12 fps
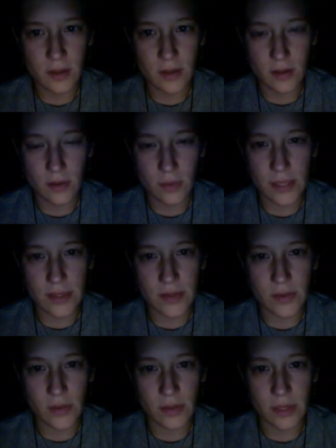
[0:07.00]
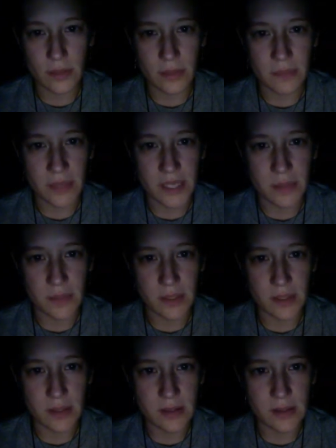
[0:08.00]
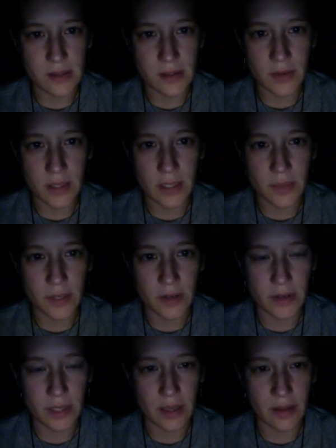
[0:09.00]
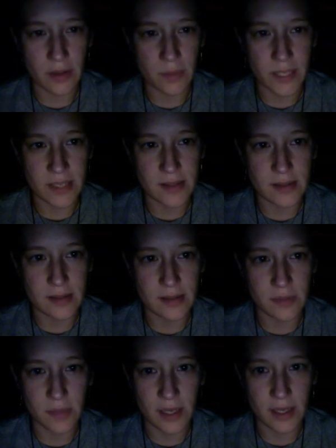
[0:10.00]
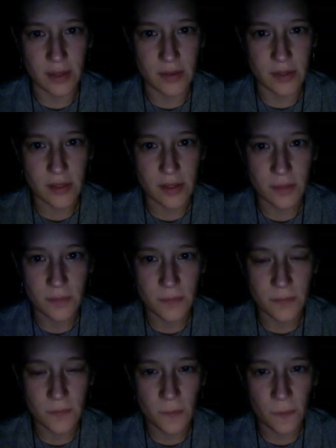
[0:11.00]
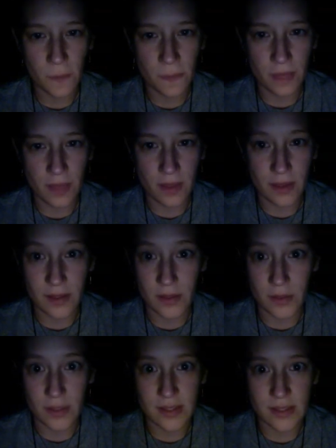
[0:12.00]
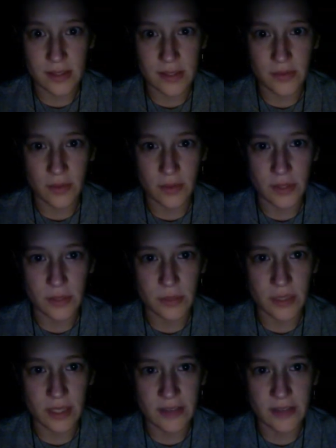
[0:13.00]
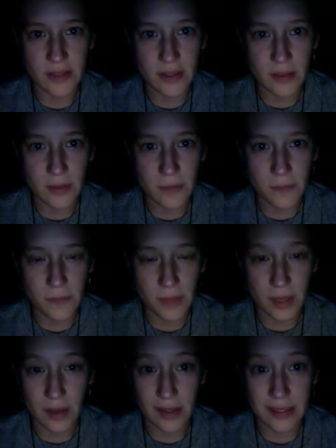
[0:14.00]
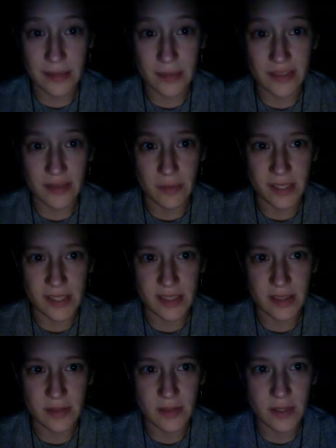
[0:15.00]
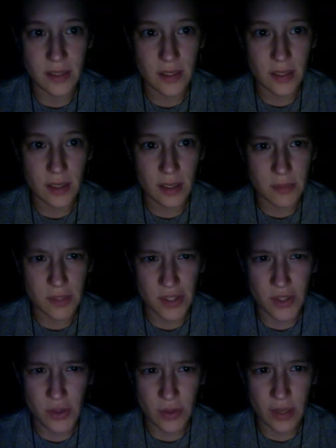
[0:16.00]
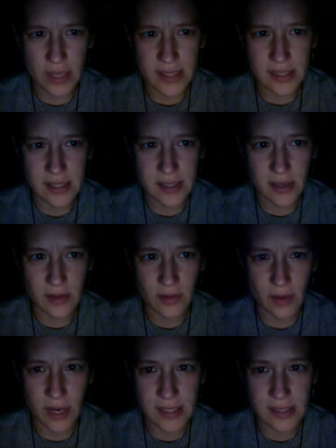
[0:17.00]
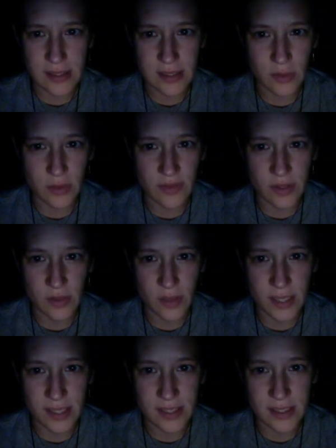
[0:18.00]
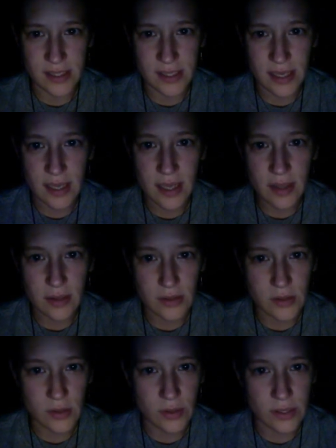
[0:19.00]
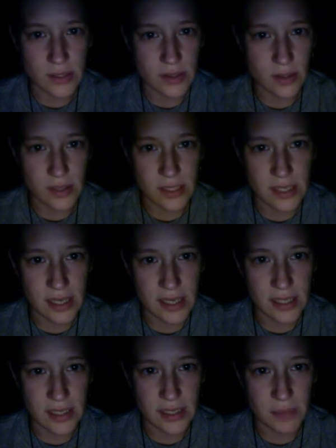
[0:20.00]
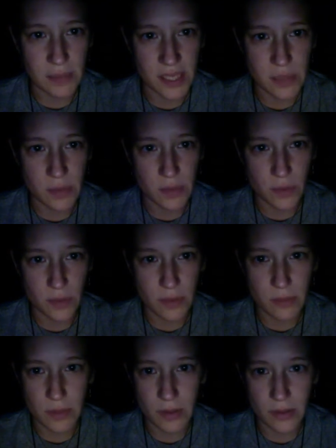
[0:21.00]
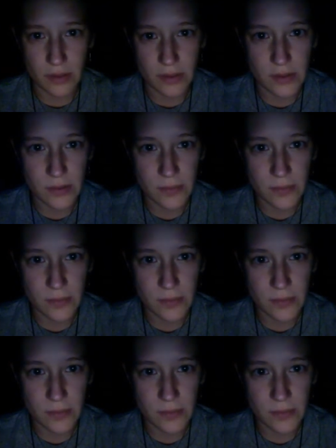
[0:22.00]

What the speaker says: The red door in my basement is slowly appearing other places in my house. I know this is difficult to believe. I hardly believe it myself. But sure as the sun rises and rivers run to the sea, the door is not staying in the basement where it belongs.